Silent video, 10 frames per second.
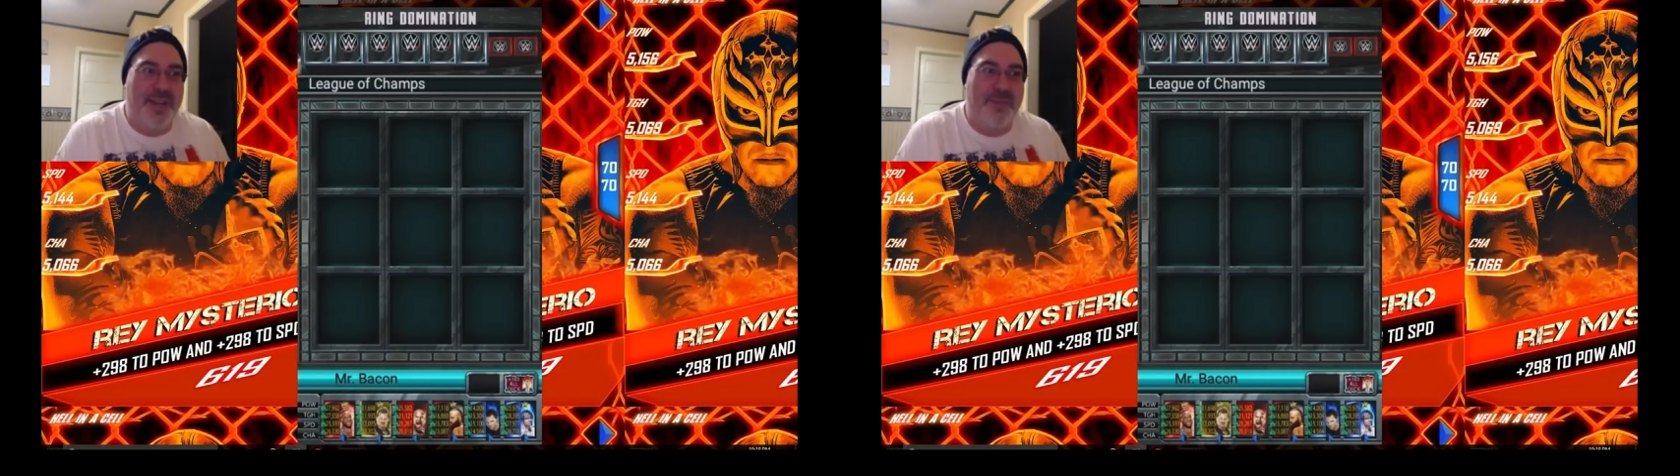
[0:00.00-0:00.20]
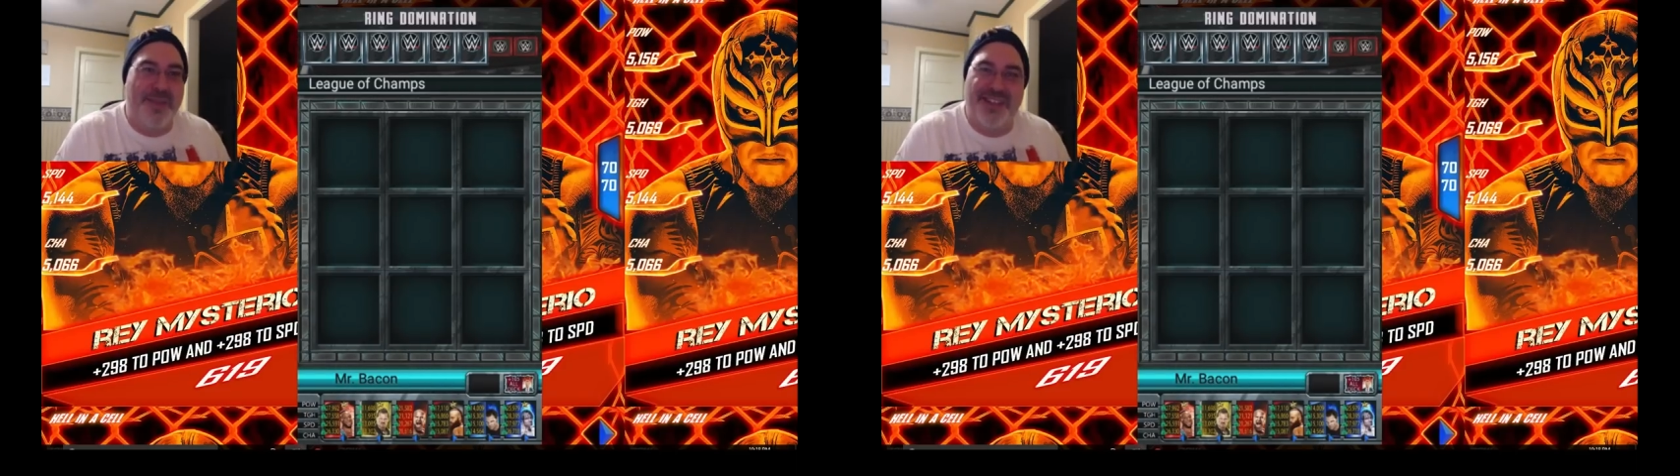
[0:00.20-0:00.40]

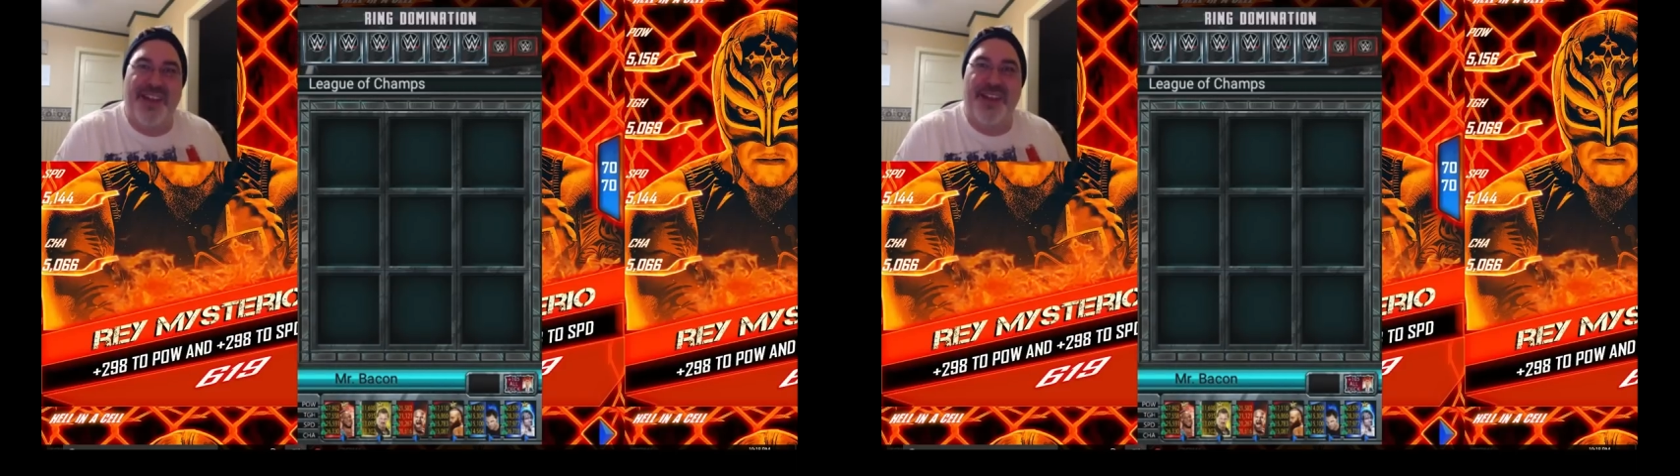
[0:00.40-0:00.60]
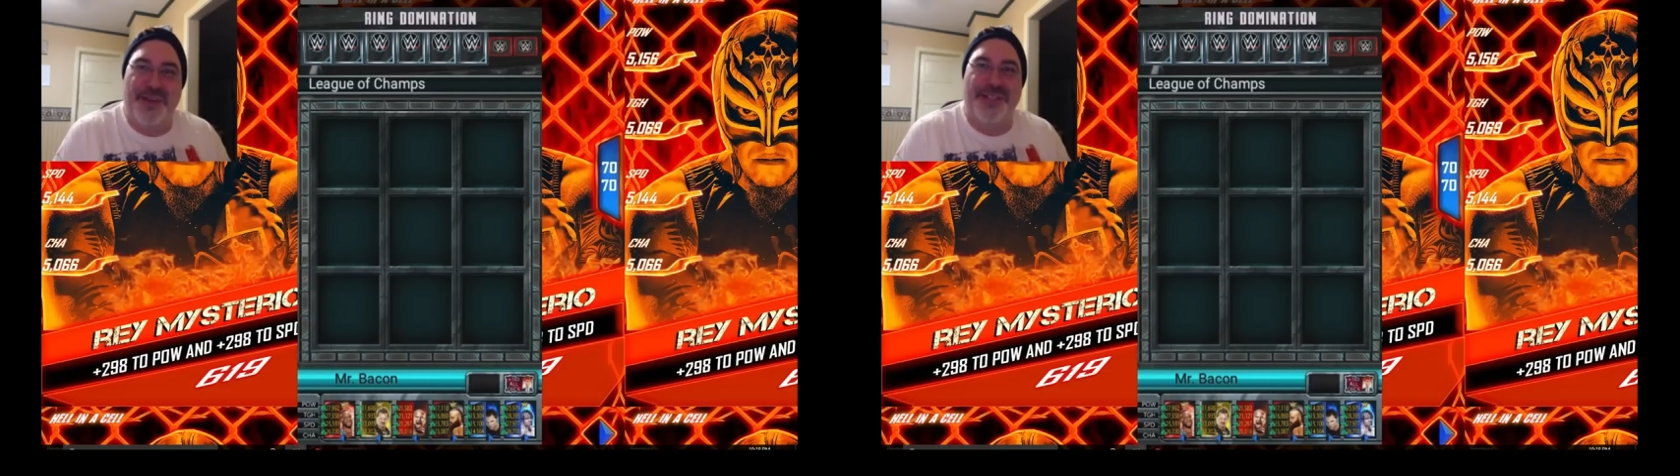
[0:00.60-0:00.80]

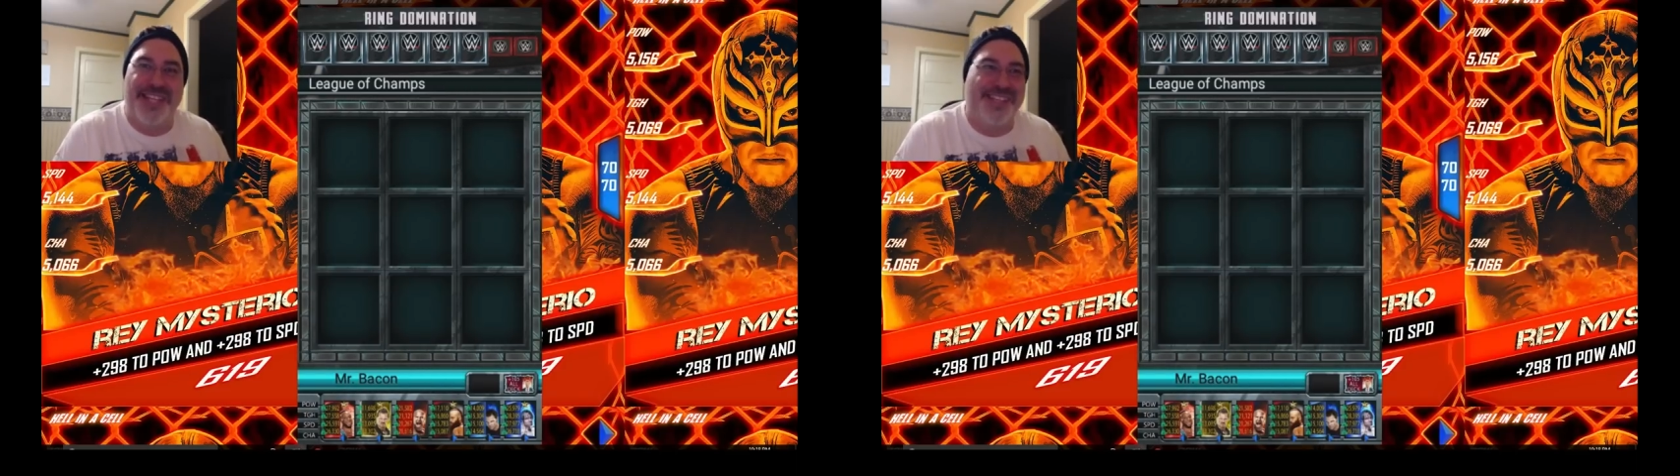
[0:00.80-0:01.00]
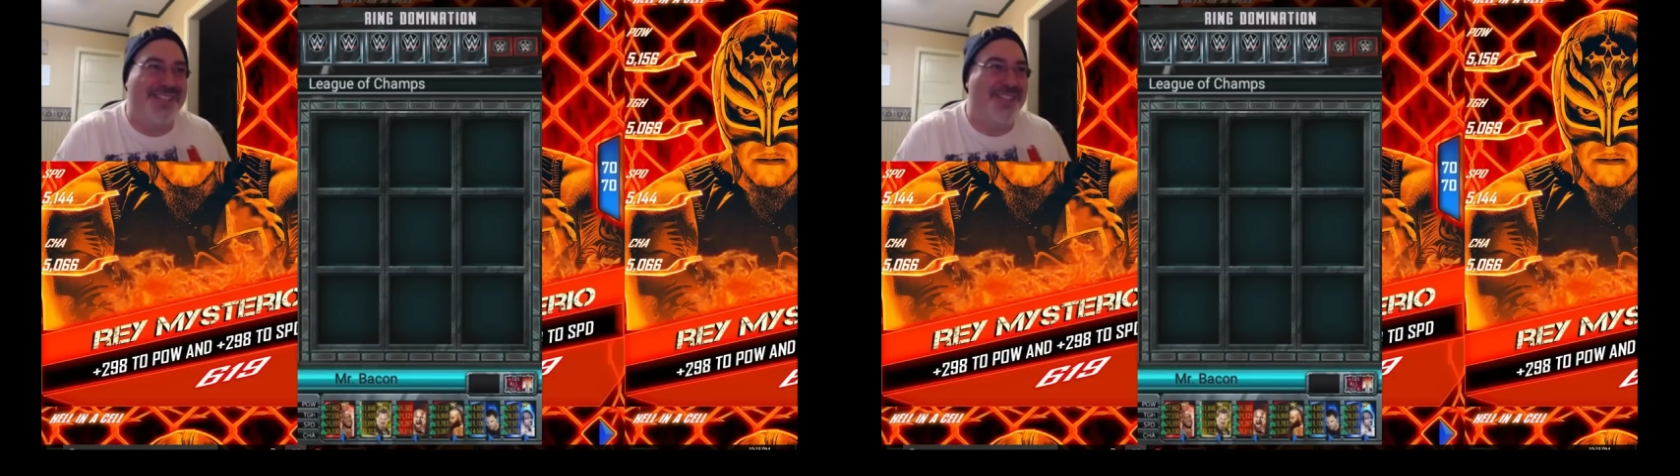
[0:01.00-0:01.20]
bizarre.
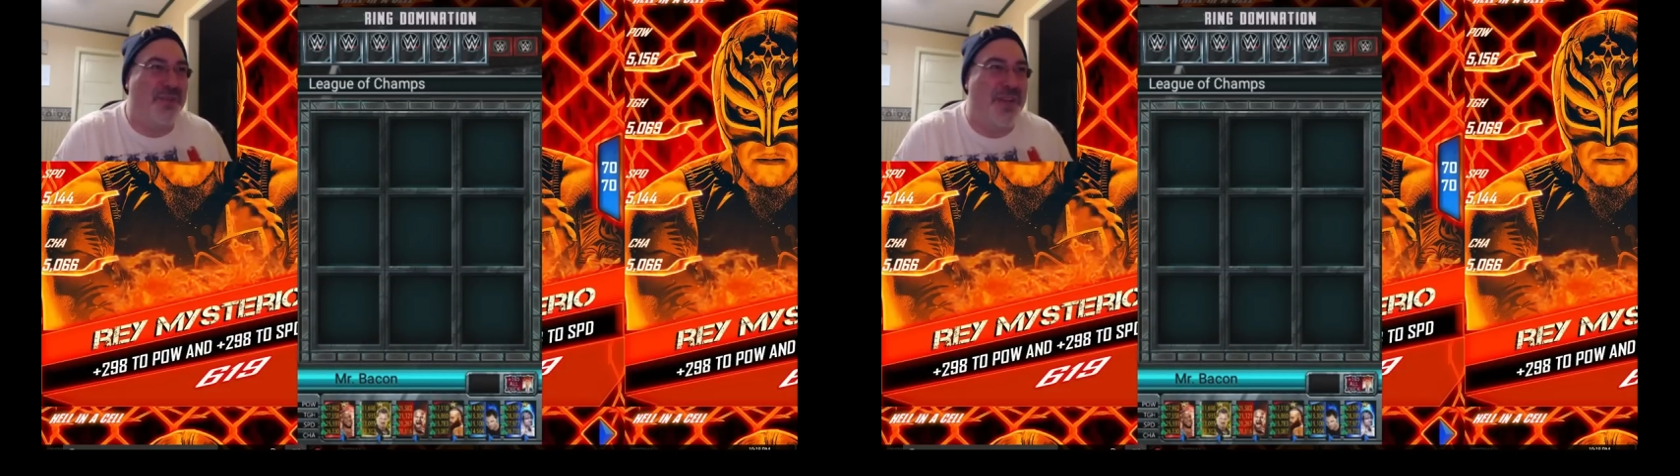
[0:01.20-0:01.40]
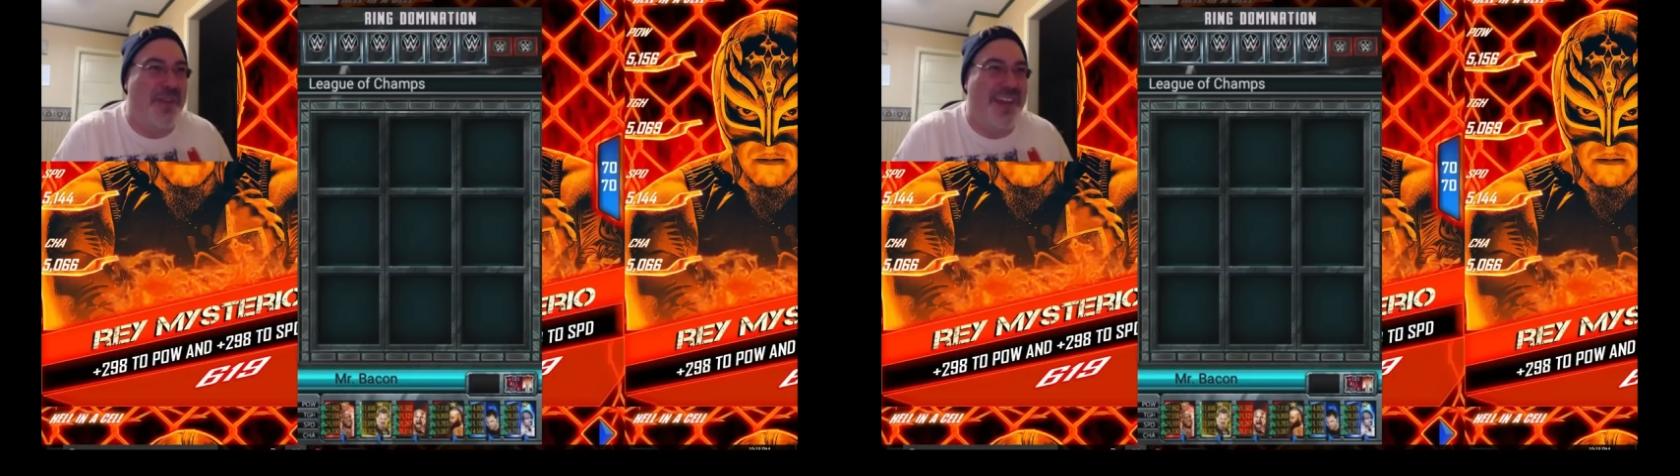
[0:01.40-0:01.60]
Season
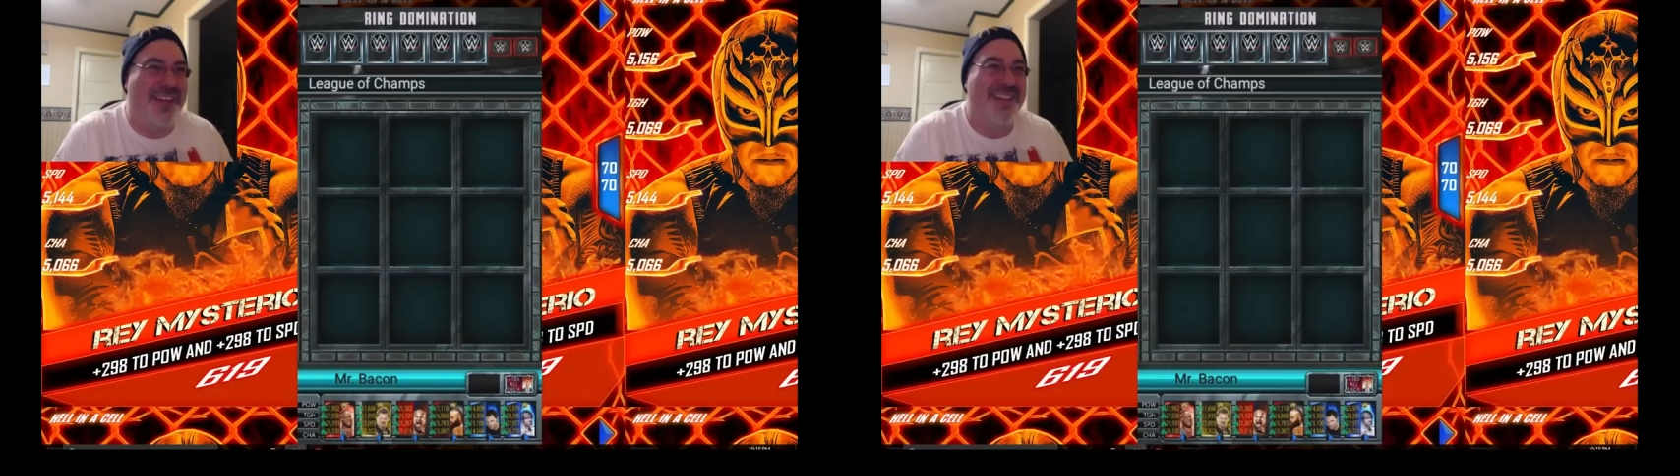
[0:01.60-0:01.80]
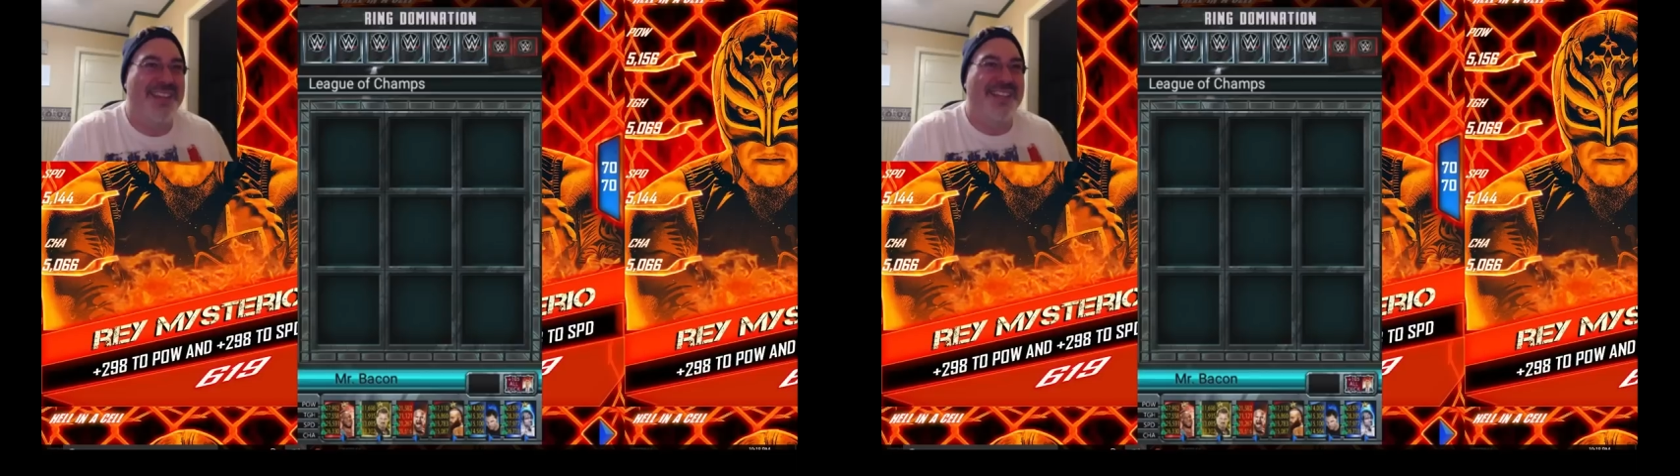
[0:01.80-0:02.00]
3, man.